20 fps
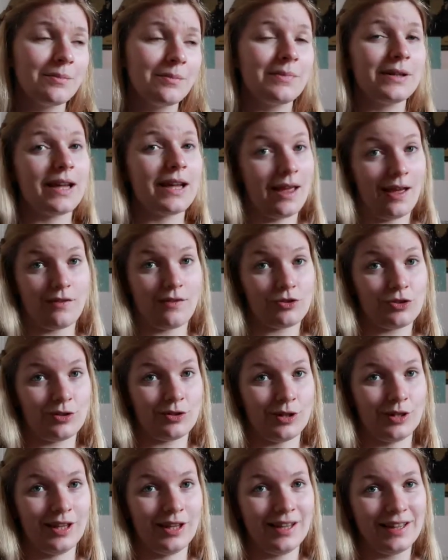but I have
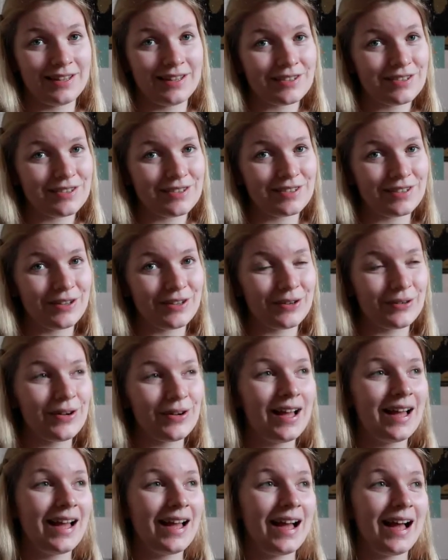to.
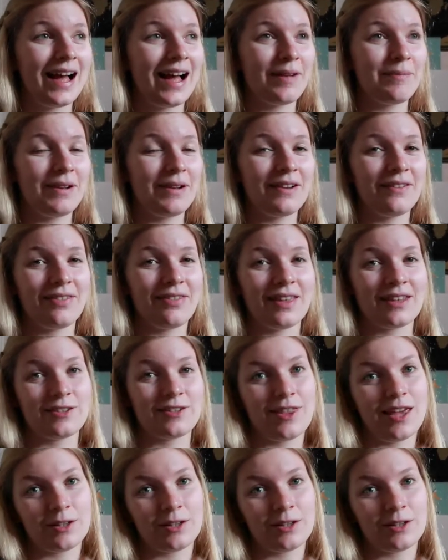So I believe that